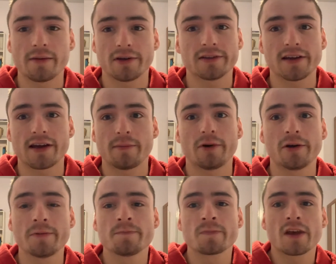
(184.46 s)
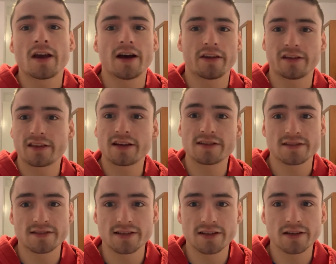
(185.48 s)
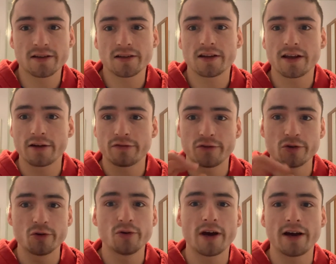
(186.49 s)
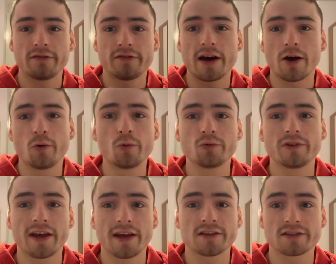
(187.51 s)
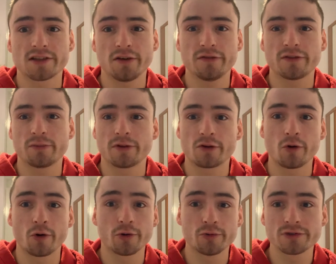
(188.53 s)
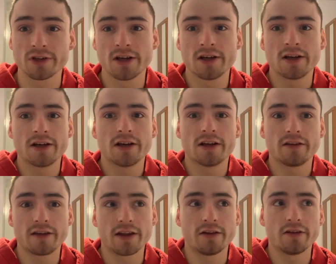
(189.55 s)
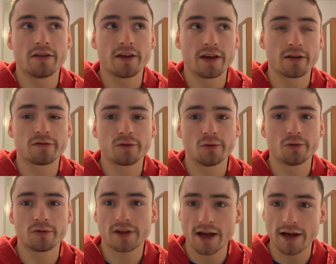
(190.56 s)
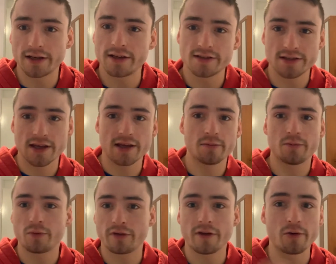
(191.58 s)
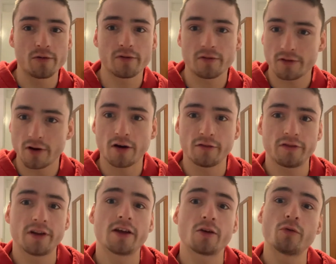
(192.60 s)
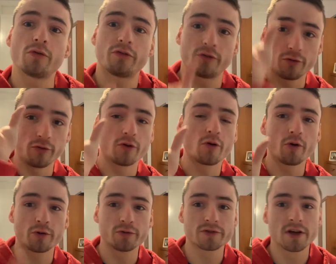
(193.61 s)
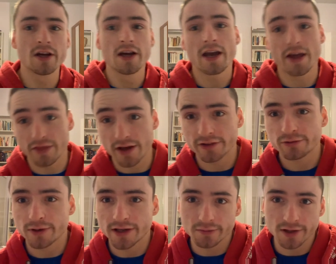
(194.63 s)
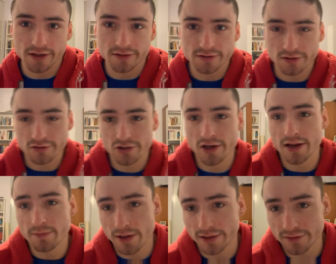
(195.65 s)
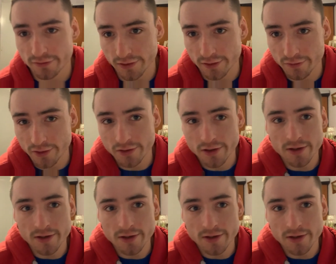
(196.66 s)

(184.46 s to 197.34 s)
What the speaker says: in diameter. I think that's the secret. If you have that whole deck stuffed with coils, then the airflow can't escape without having to go through the coils, and that's why I'm getting such immense flavour.